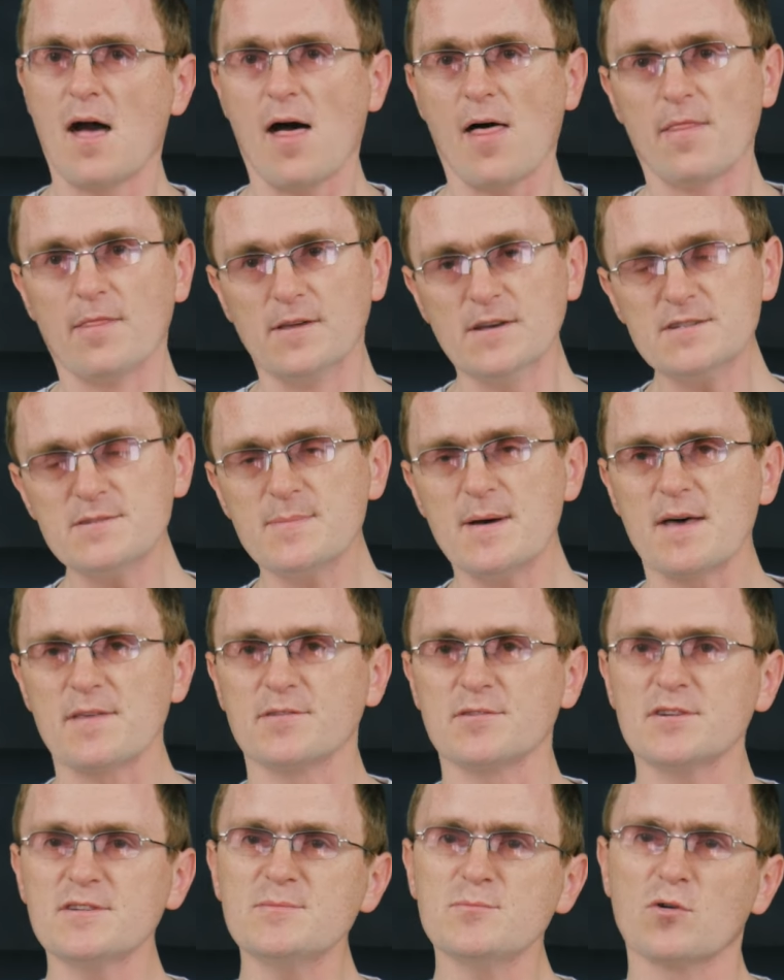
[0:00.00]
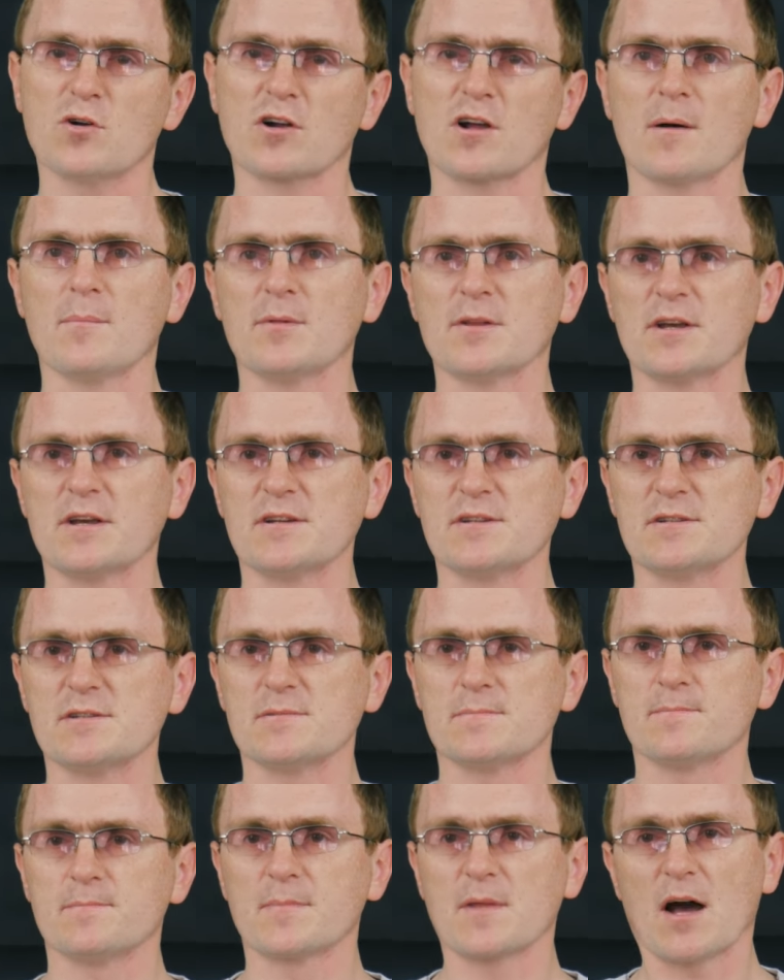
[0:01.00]
This method is more complicated.
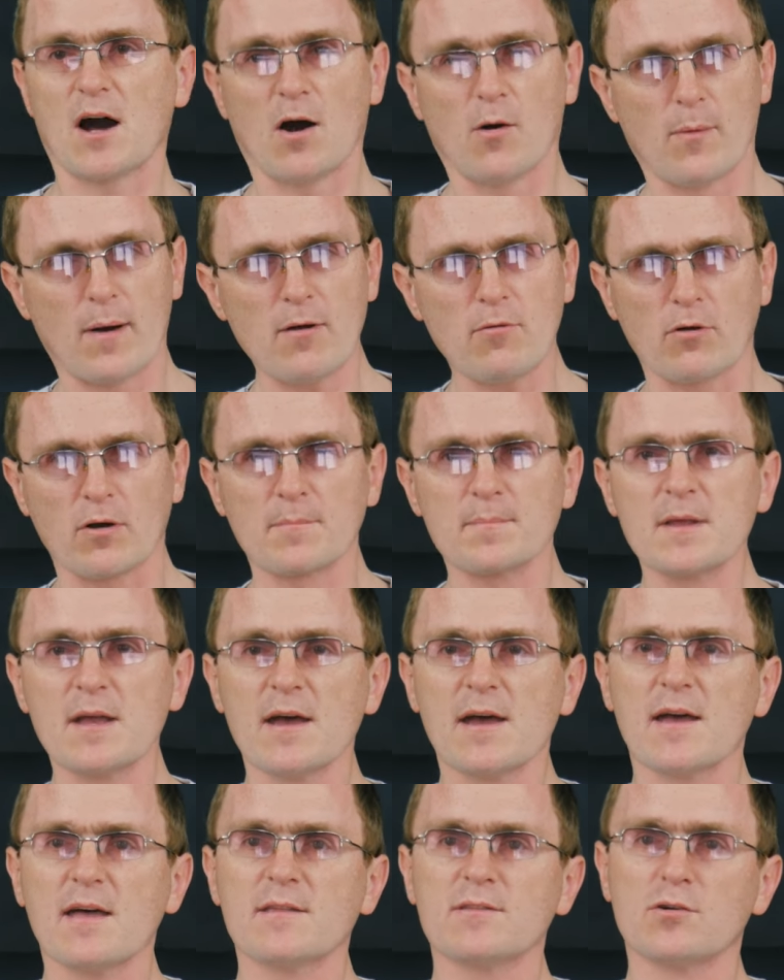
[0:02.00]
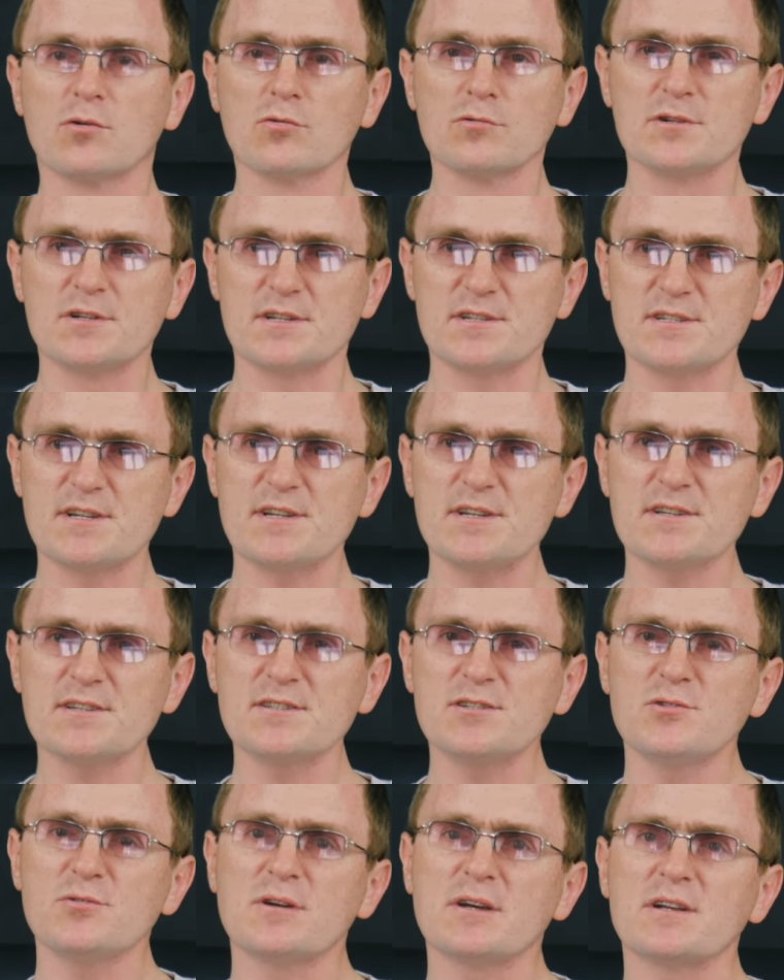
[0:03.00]
However, in the router
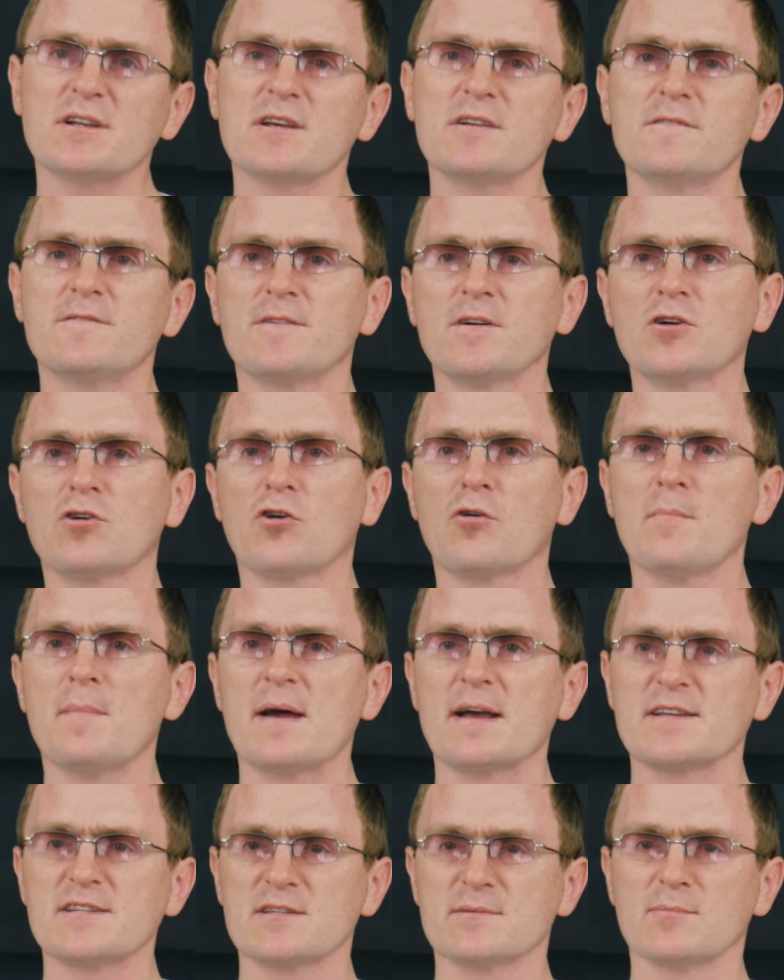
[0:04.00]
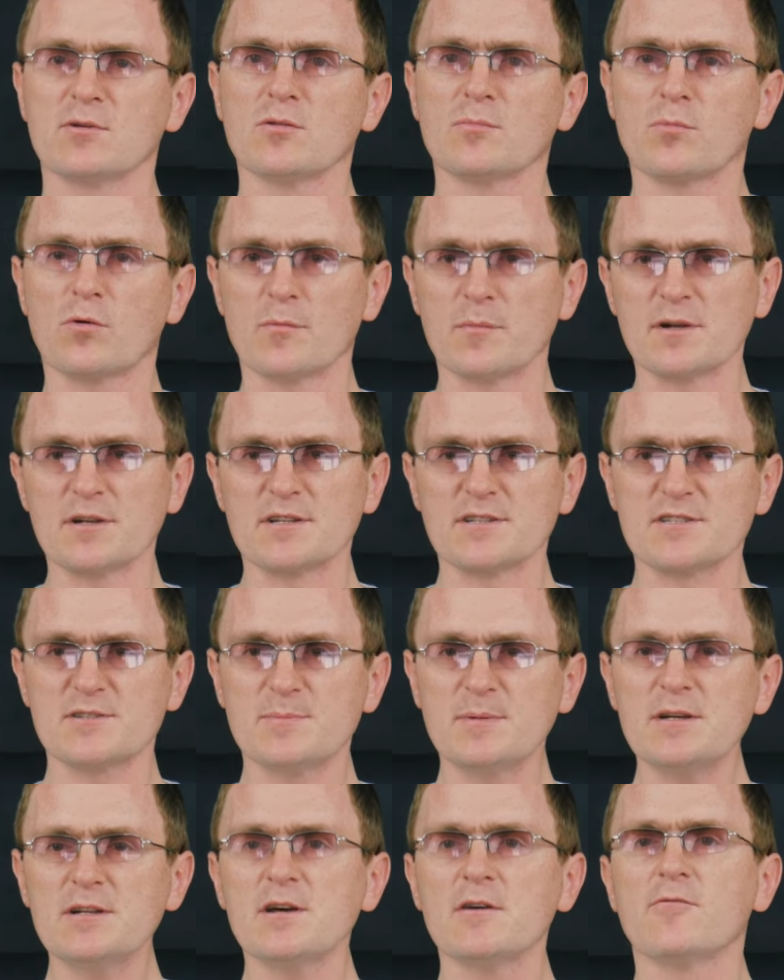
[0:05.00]
settings you can configure maximal permitted
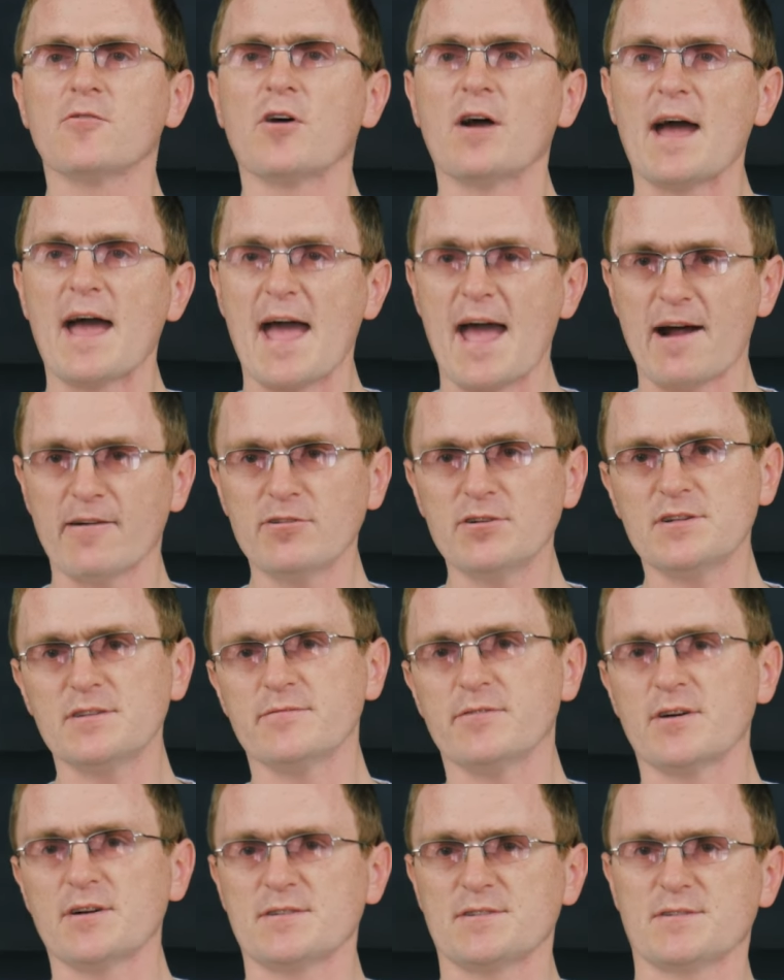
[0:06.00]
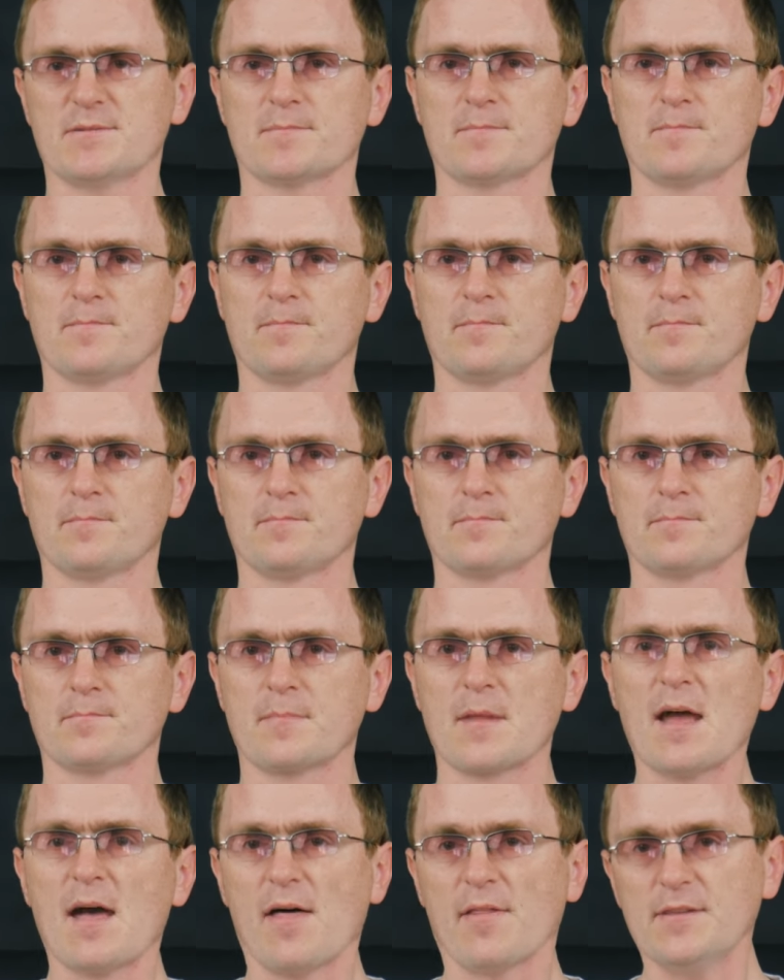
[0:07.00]
speed for every device.
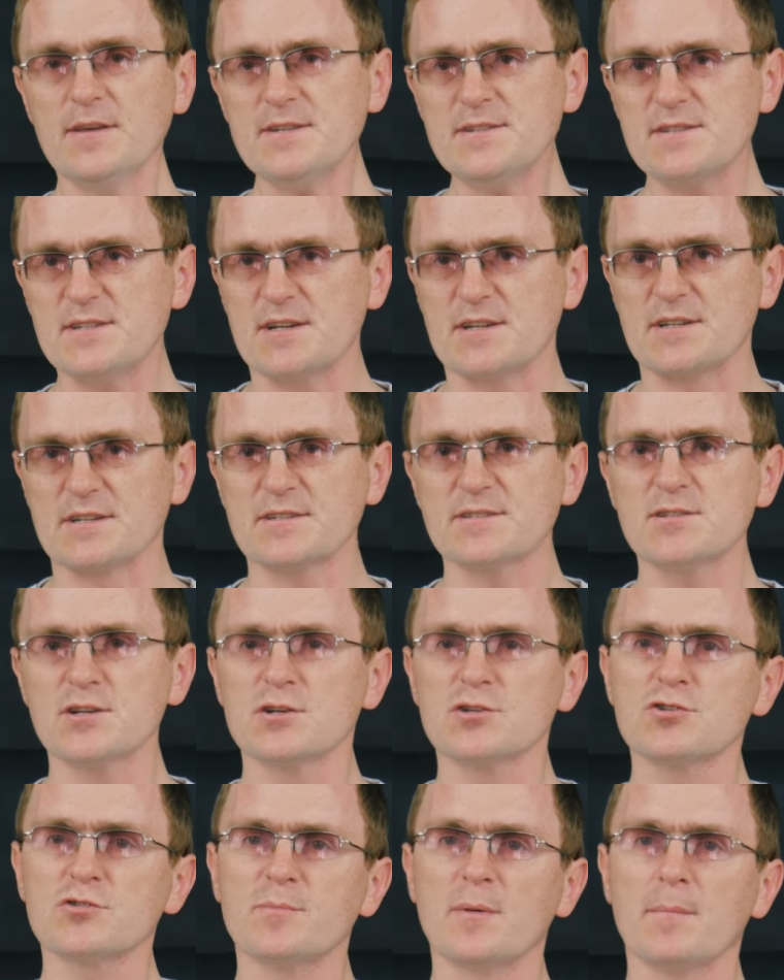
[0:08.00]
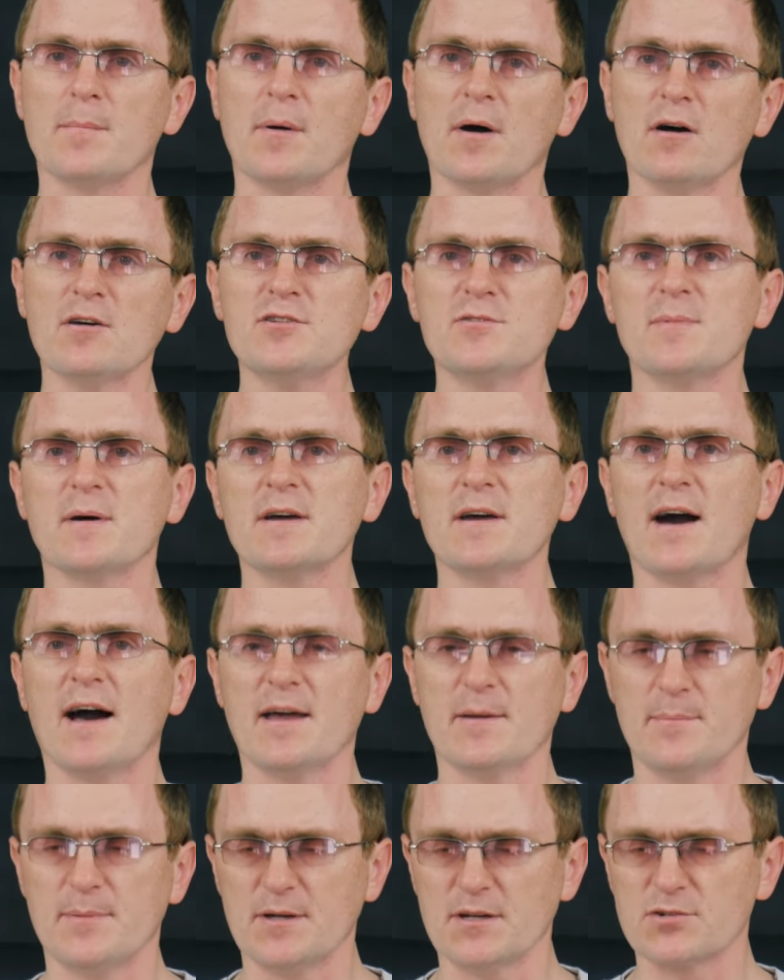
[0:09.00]
These settings should be bound by
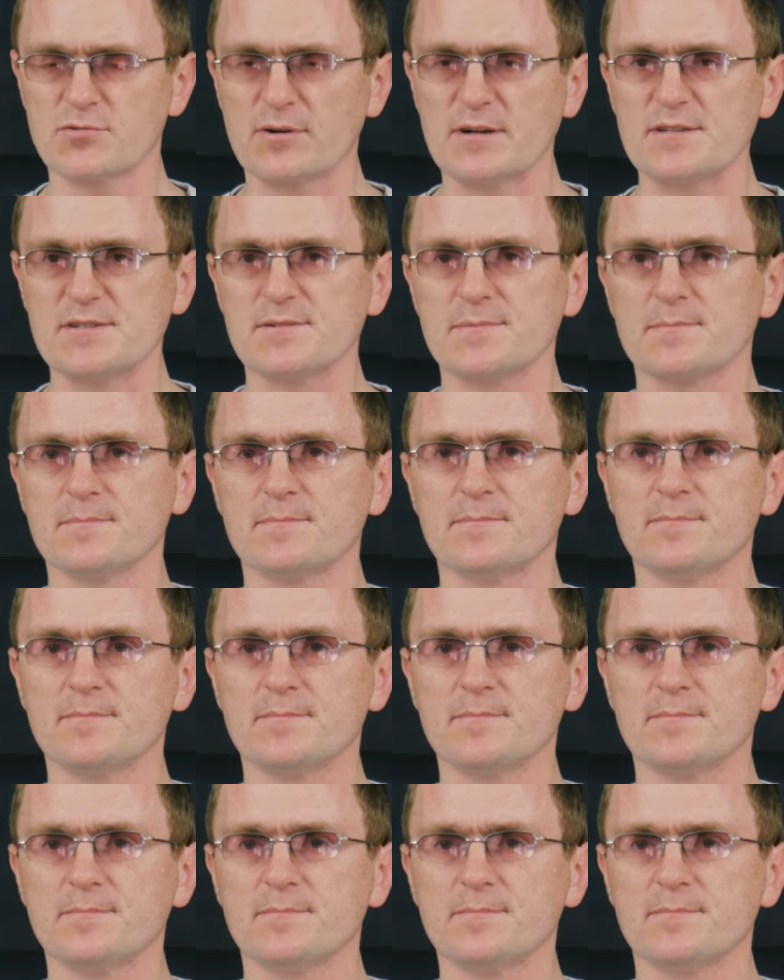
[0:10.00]
IP address.